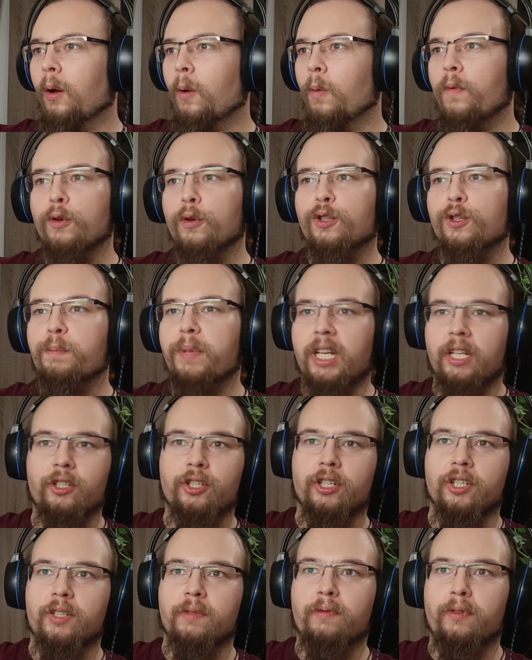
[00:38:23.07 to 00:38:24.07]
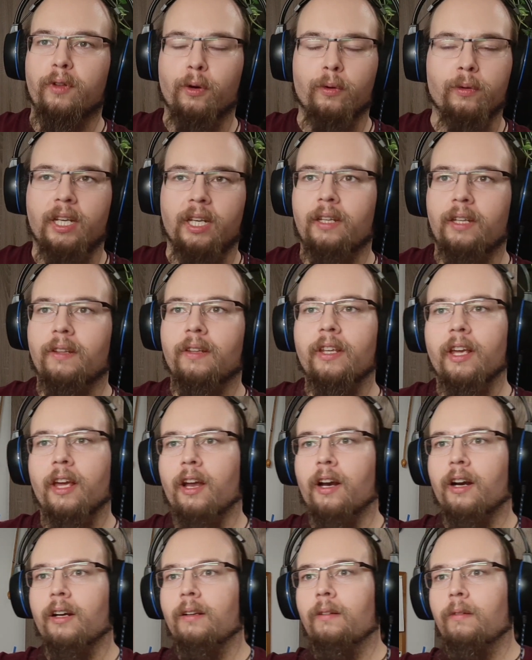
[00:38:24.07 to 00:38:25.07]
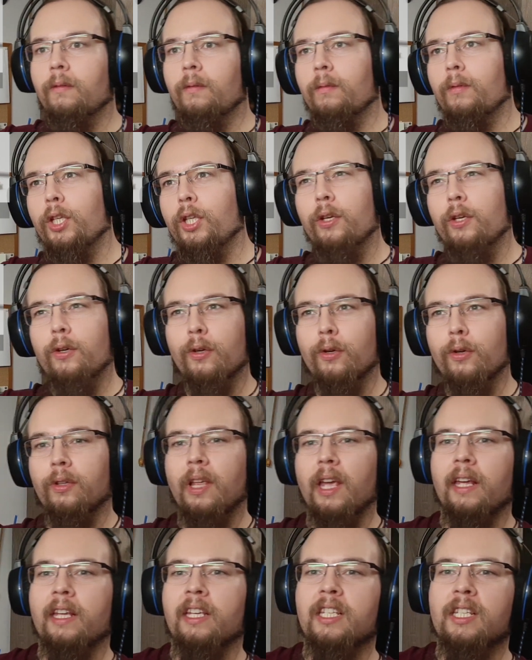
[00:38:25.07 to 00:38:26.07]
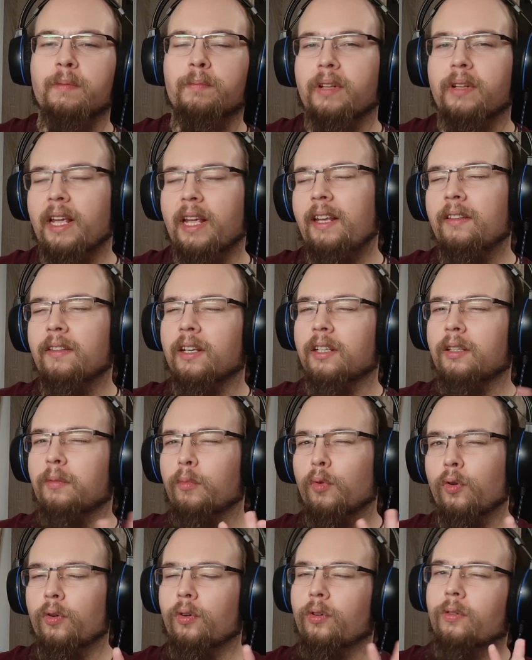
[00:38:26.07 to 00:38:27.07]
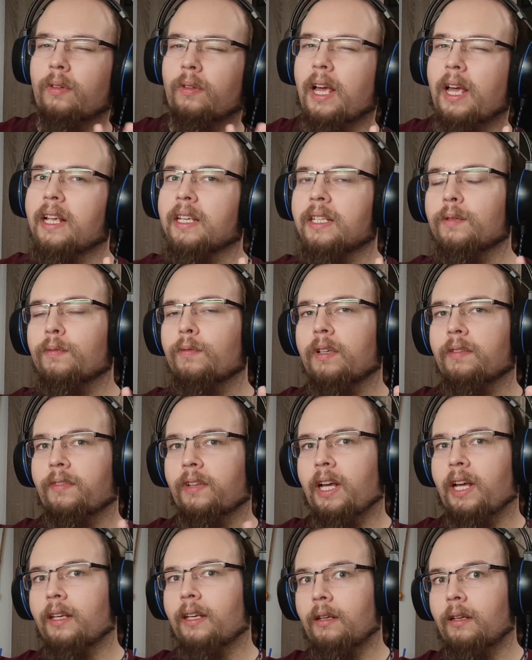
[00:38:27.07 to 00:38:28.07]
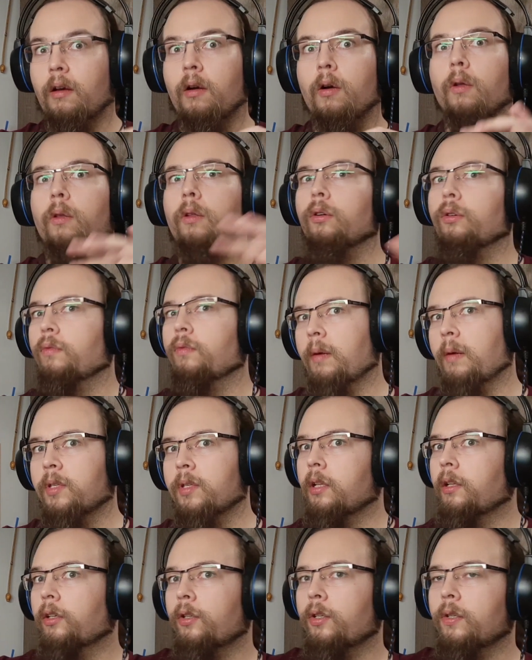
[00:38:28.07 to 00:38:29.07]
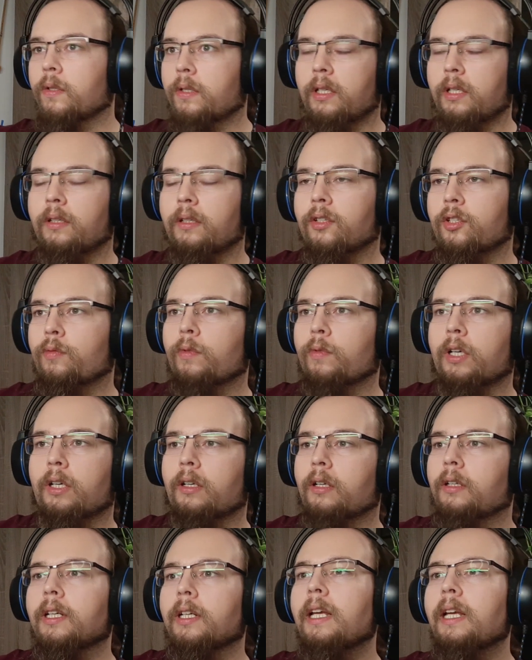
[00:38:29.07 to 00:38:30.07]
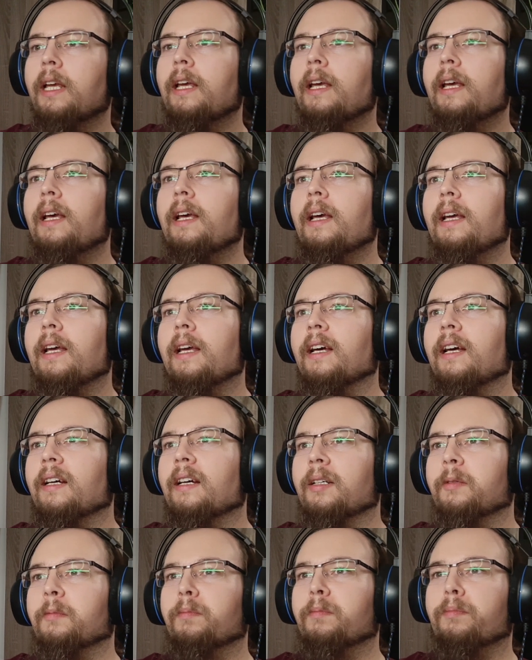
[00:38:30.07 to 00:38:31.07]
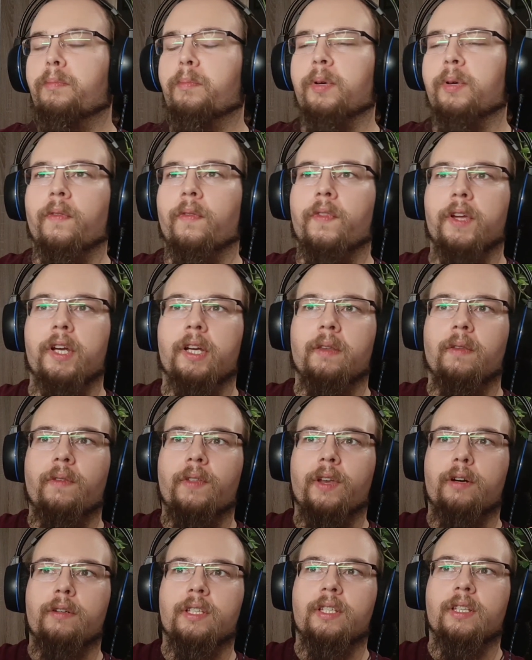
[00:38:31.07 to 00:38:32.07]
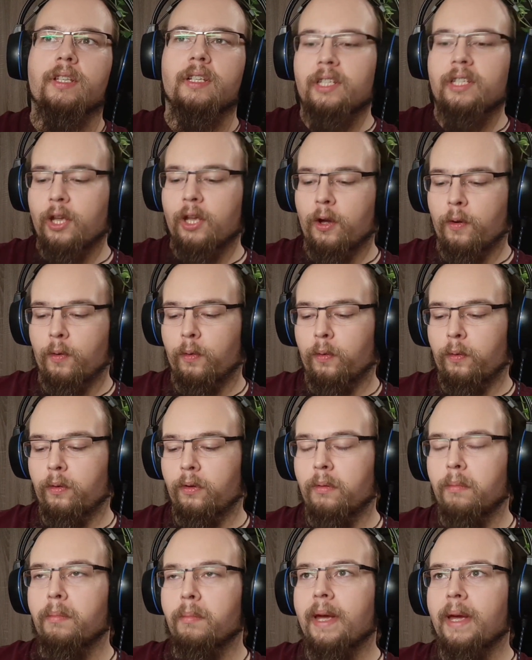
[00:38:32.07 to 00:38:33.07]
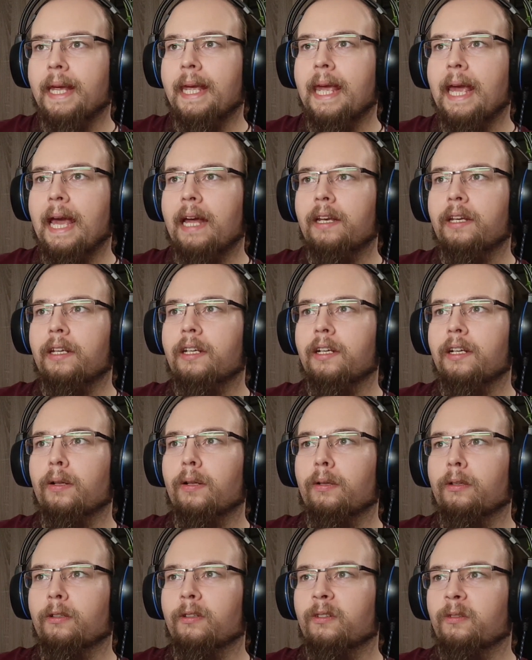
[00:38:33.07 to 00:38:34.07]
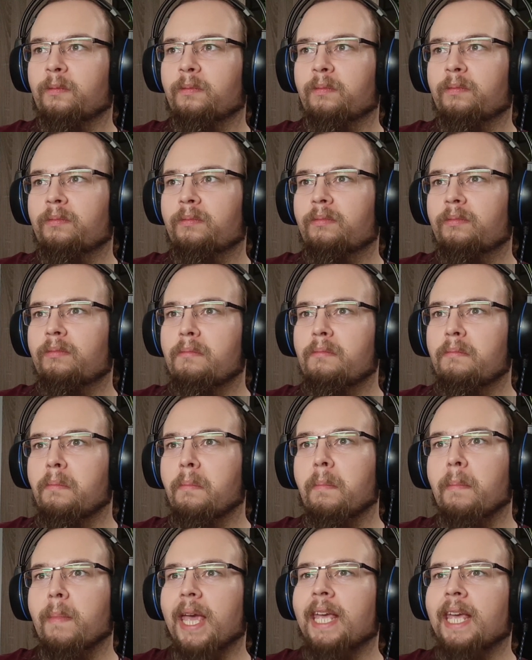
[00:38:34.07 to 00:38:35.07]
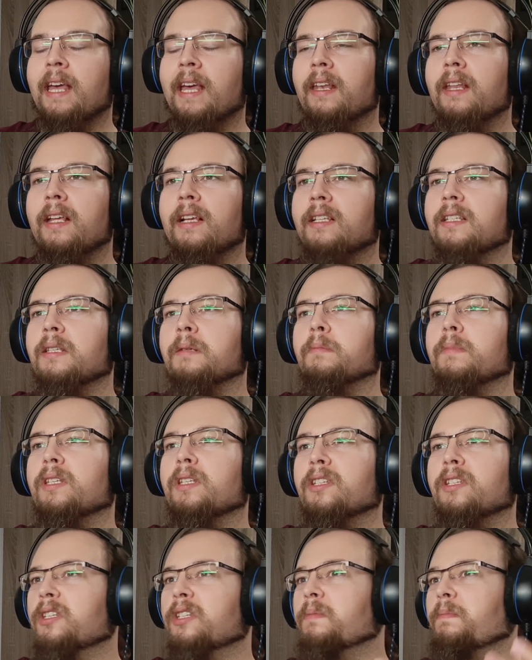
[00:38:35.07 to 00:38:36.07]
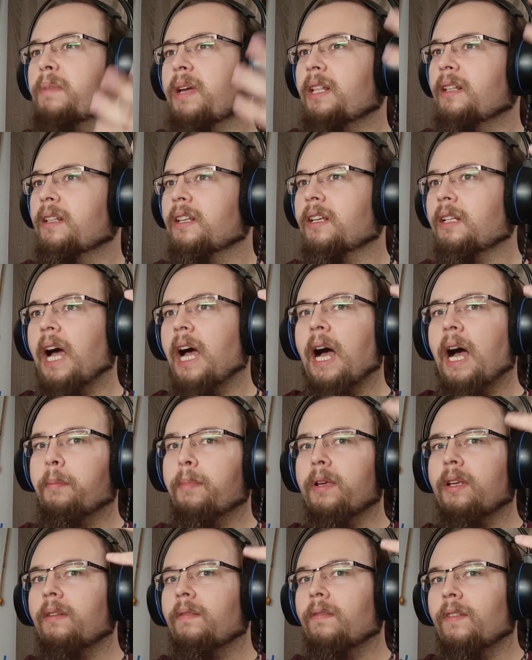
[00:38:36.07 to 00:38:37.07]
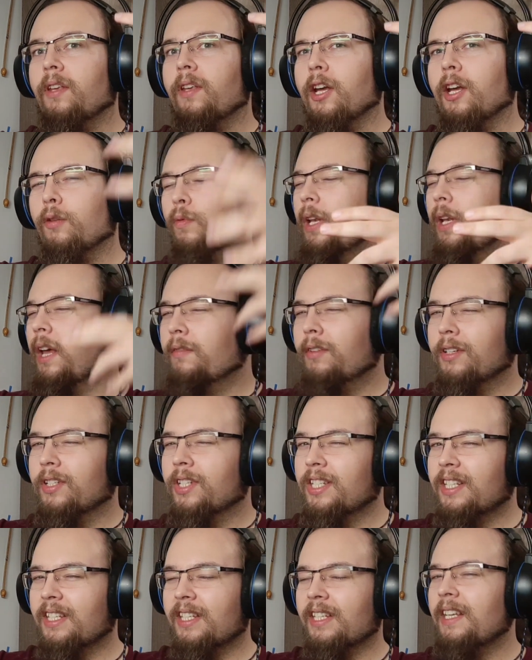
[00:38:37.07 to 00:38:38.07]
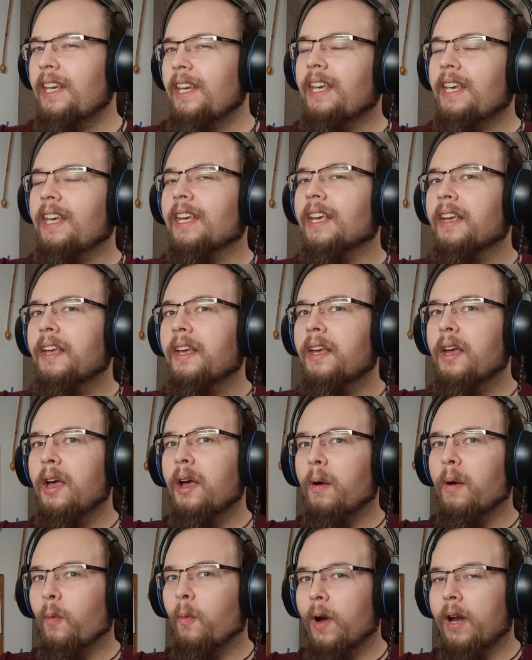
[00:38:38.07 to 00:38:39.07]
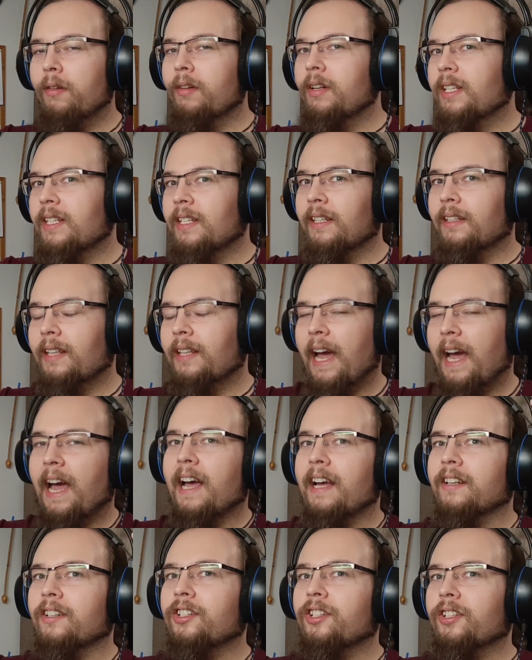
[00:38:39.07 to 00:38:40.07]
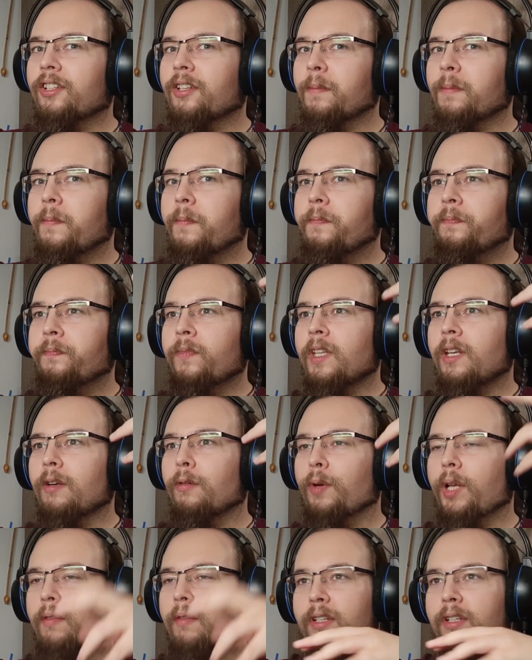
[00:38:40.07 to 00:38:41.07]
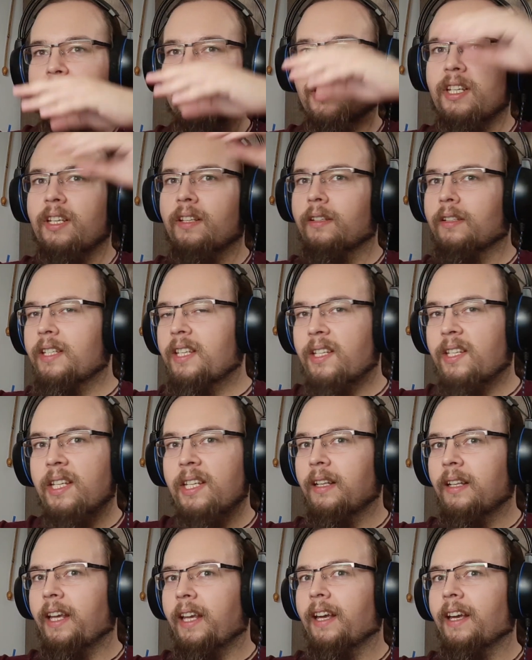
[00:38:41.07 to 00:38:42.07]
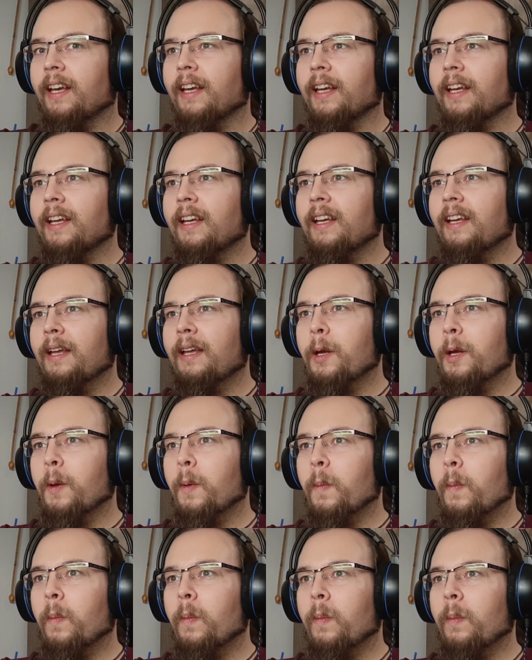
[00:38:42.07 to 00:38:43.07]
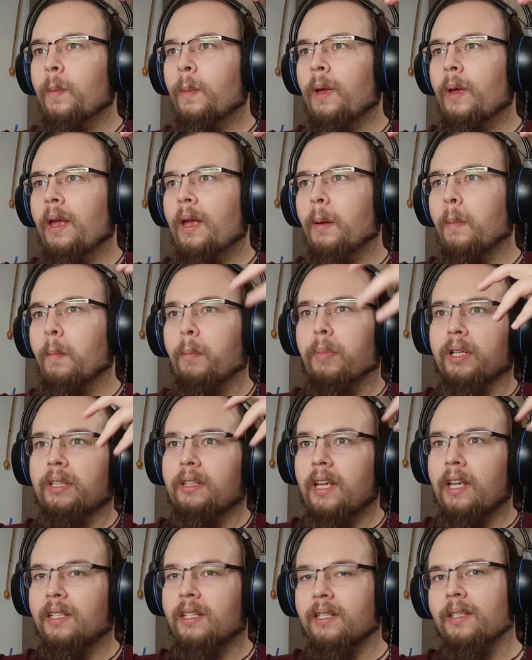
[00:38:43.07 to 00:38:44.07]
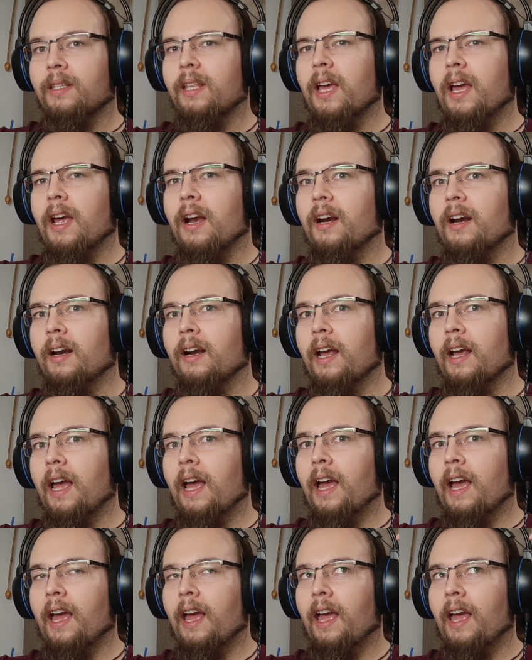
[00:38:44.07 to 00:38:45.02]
All those pictures floating in the air, you could explain that more or less with like holograms that are used in this world. But then there is this whole mechanical mechanism suspended up in the air. We never see where it's attached. We never see the ceiling, but it's there,